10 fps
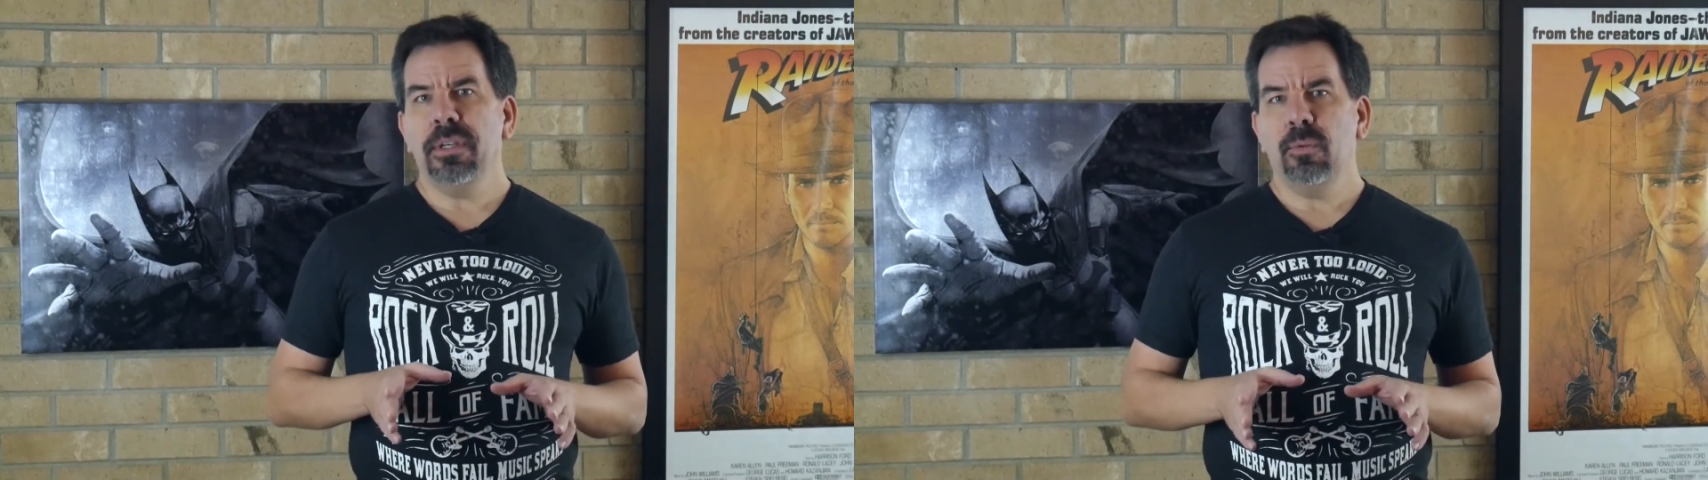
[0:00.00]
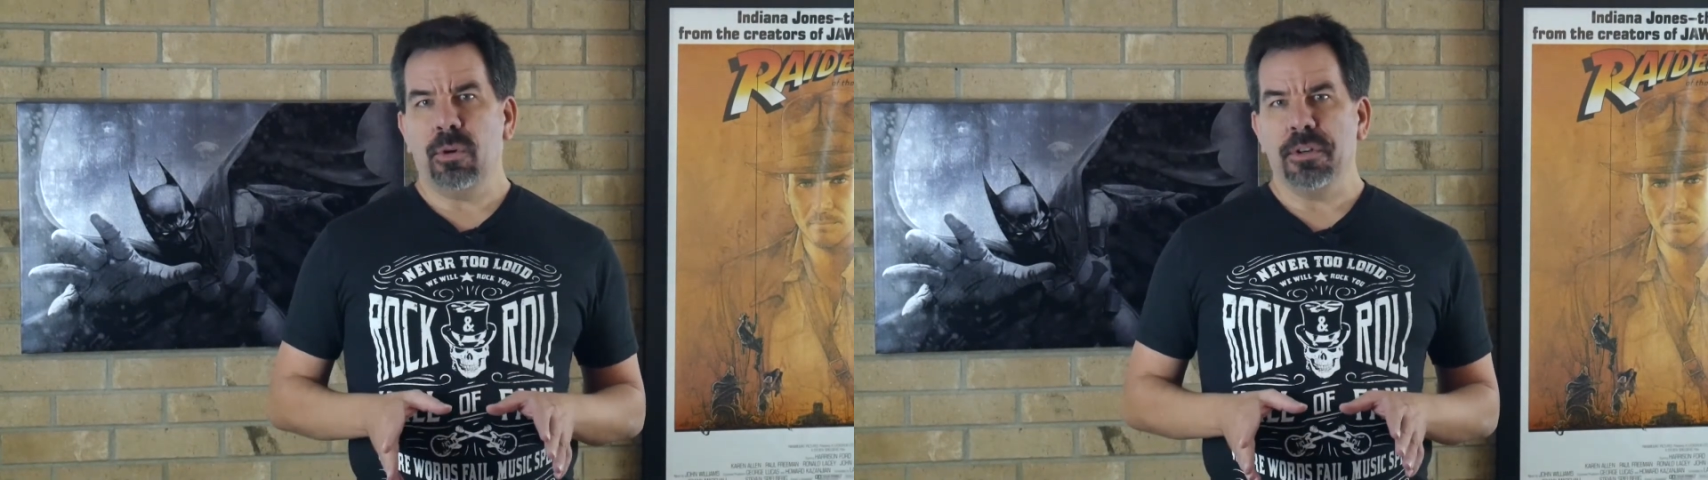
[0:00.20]

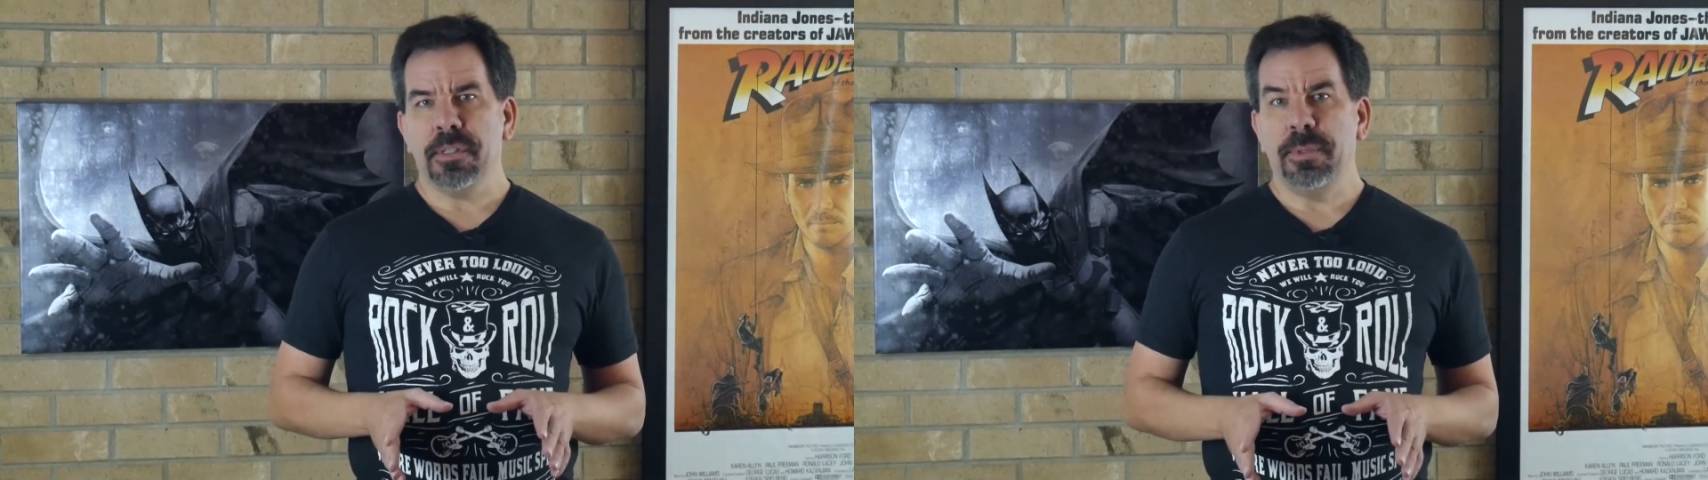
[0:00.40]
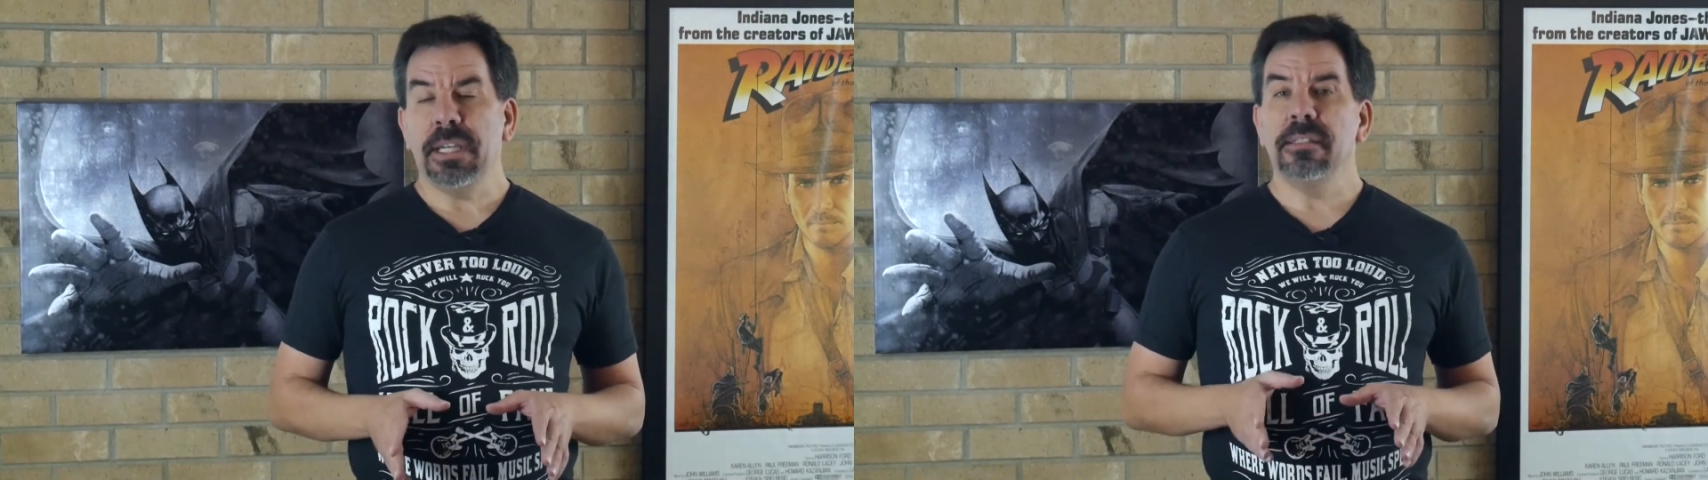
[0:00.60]
works
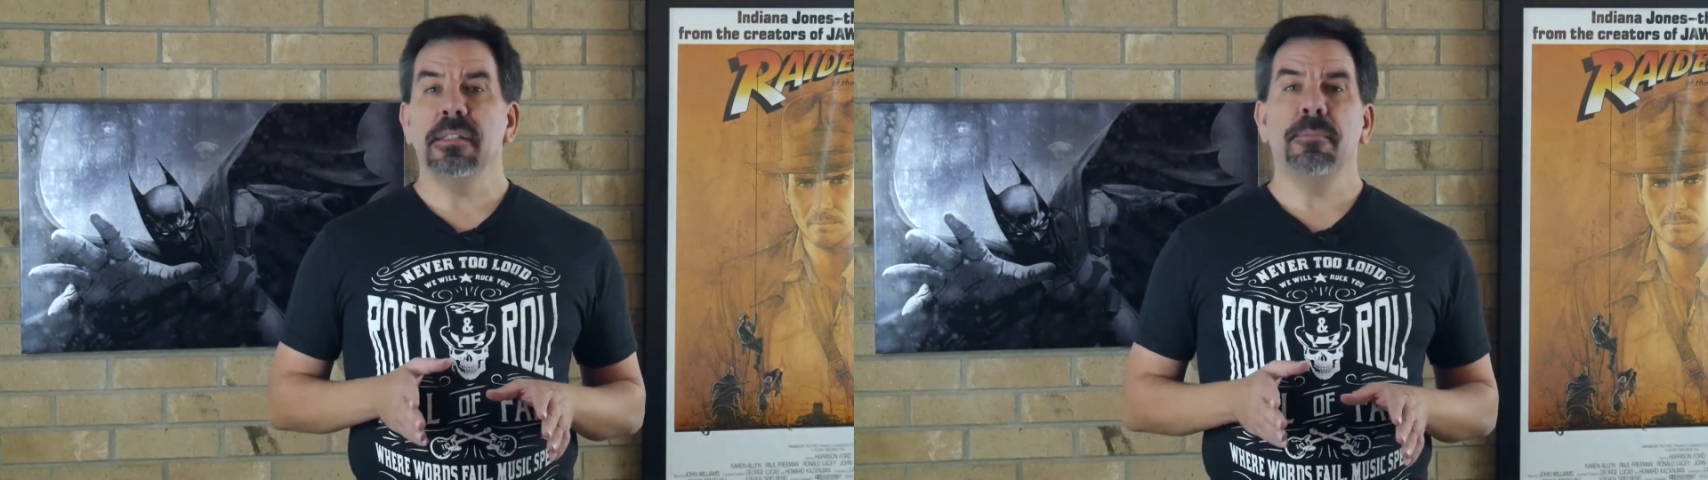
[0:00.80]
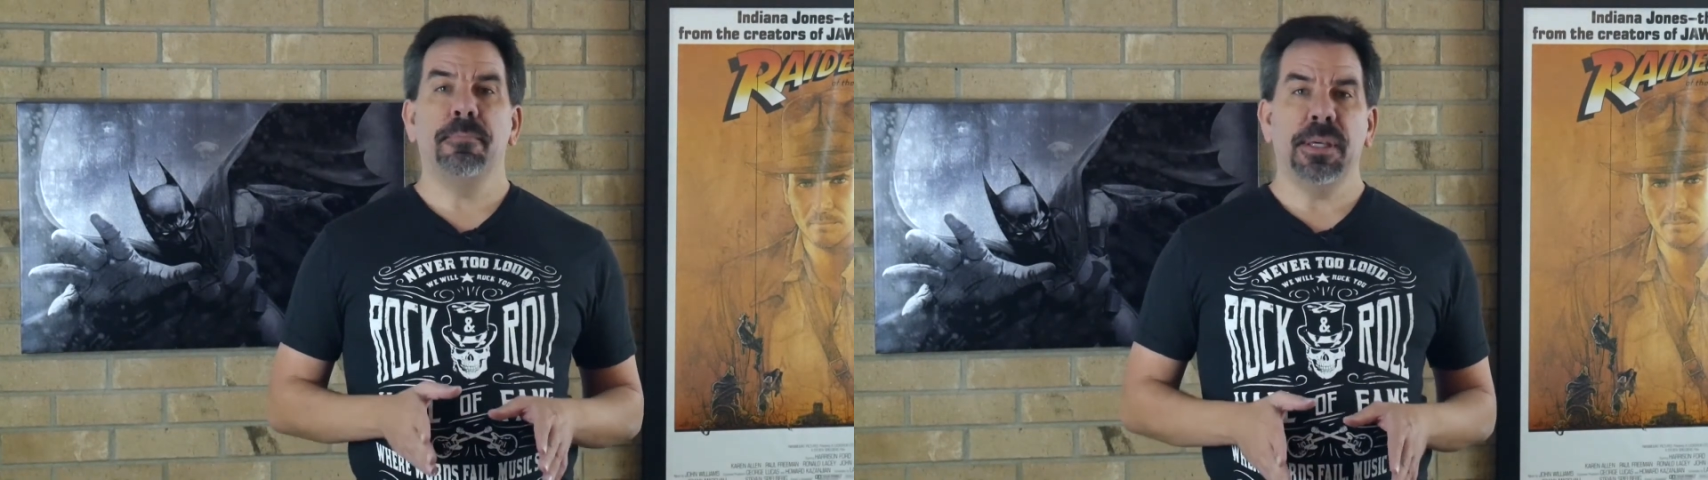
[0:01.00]
because
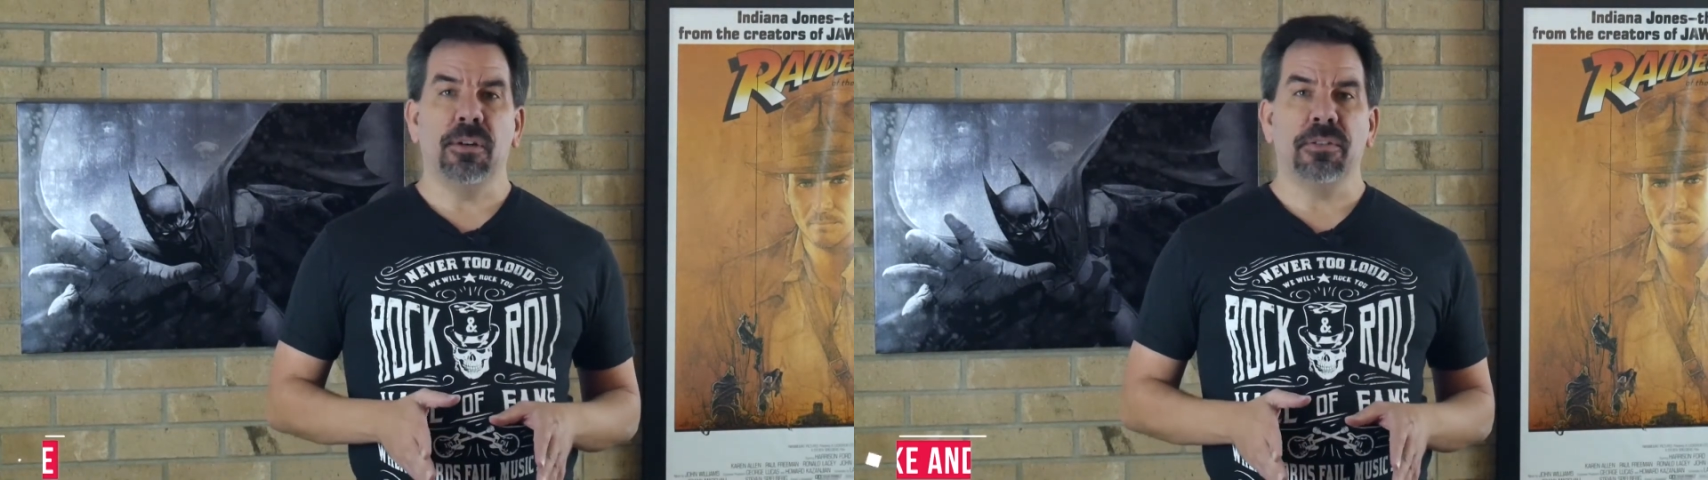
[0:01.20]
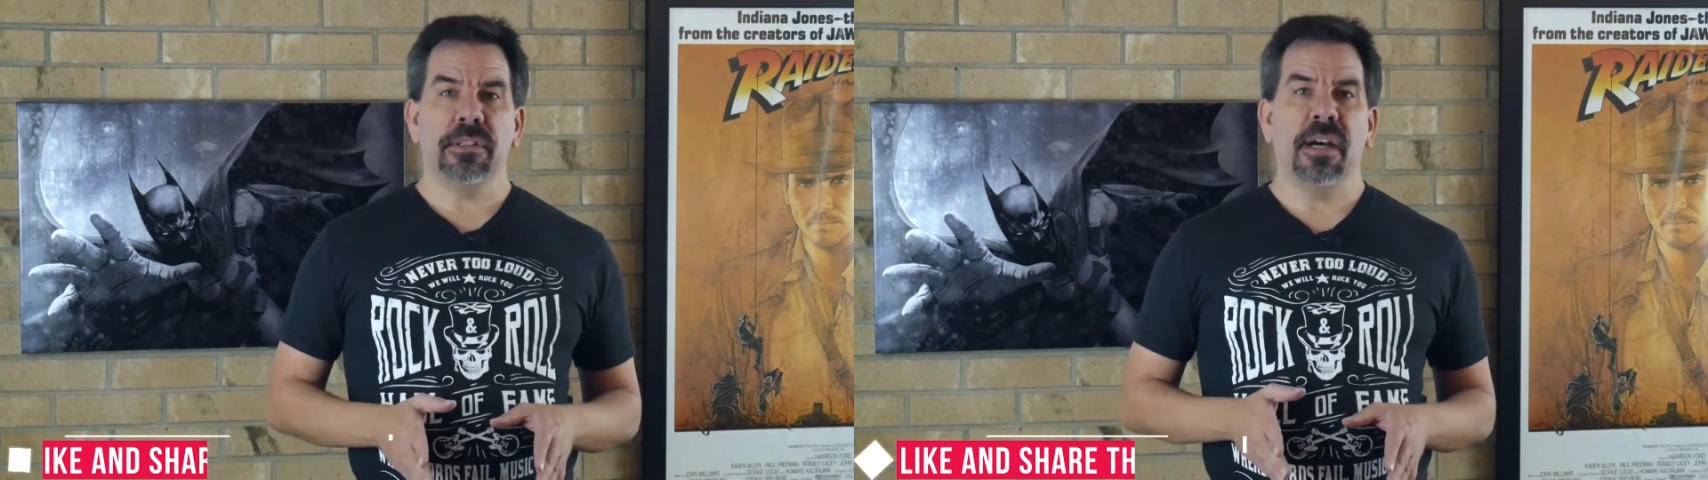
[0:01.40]
it's built